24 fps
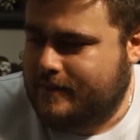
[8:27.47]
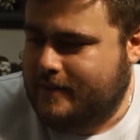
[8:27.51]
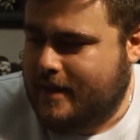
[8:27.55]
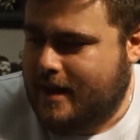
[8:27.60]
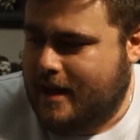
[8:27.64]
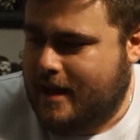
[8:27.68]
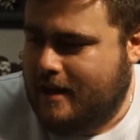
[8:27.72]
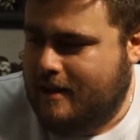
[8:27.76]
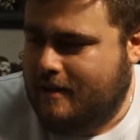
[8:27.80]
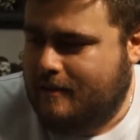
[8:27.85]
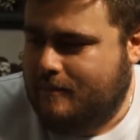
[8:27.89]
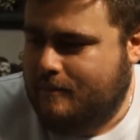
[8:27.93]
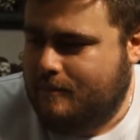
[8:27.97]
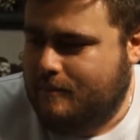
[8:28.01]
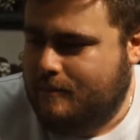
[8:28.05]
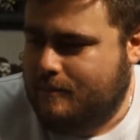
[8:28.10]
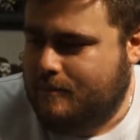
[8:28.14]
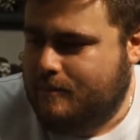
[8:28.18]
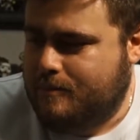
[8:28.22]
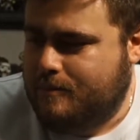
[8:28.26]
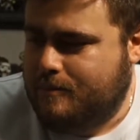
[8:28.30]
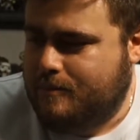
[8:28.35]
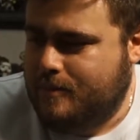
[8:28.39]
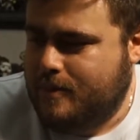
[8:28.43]

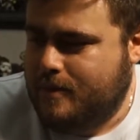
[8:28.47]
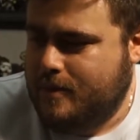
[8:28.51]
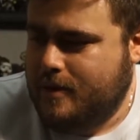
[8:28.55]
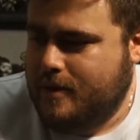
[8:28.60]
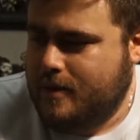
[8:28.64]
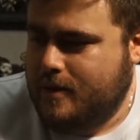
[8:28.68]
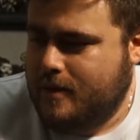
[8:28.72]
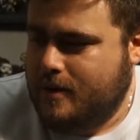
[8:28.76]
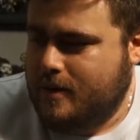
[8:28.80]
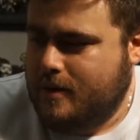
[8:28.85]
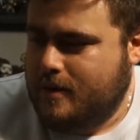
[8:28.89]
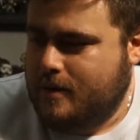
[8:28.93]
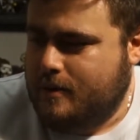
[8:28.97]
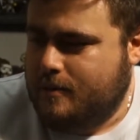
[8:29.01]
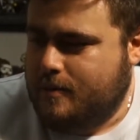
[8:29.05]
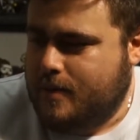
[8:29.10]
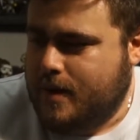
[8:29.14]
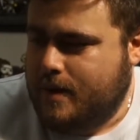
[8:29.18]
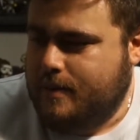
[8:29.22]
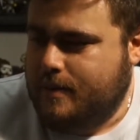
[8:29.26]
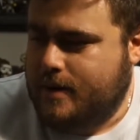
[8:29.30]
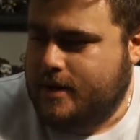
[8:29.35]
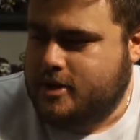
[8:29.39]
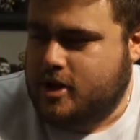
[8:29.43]

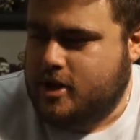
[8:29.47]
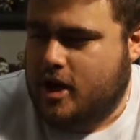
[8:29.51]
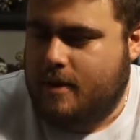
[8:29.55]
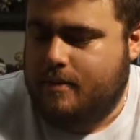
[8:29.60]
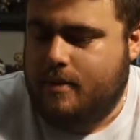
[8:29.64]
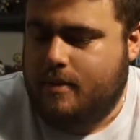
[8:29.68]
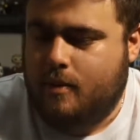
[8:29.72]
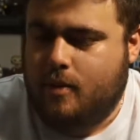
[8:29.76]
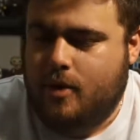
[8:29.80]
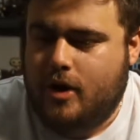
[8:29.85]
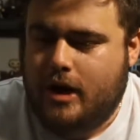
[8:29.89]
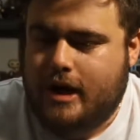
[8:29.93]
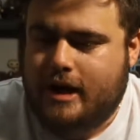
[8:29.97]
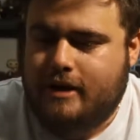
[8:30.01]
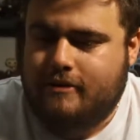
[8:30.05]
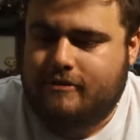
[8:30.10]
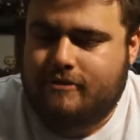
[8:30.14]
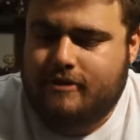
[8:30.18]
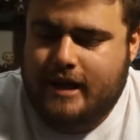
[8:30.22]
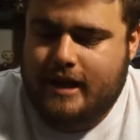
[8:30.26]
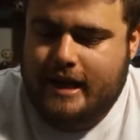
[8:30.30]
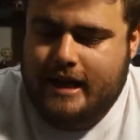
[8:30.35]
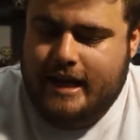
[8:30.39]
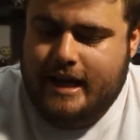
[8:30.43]
Pretty much, I've been working
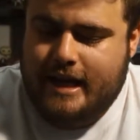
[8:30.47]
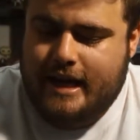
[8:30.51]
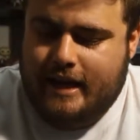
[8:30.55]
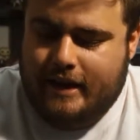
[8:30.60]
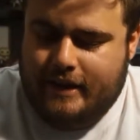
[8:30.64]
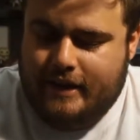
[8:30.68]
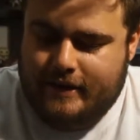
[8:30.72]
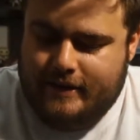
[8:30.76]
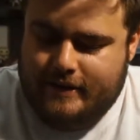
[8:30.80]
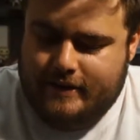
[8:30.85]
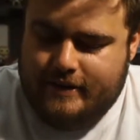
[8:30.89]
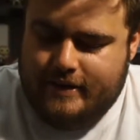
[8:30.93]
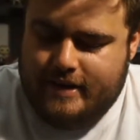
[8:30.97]
flat out